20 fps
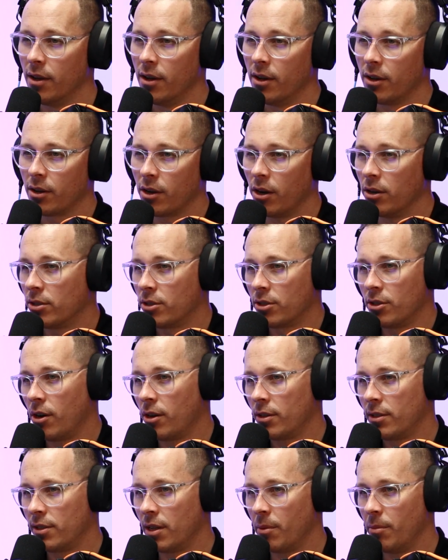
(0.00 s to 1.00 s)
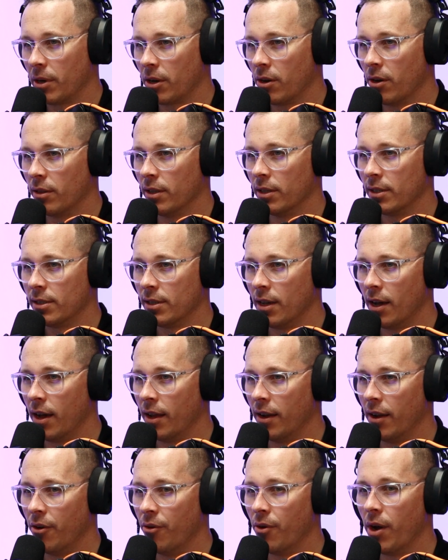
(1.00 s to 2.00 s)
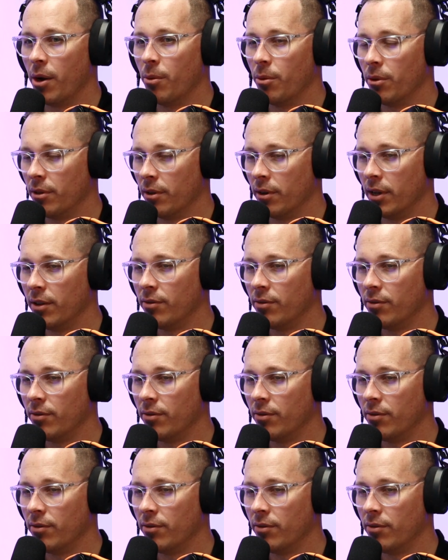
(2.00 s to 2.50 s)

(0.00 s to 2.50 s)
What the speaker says: go start something on the side and run with it,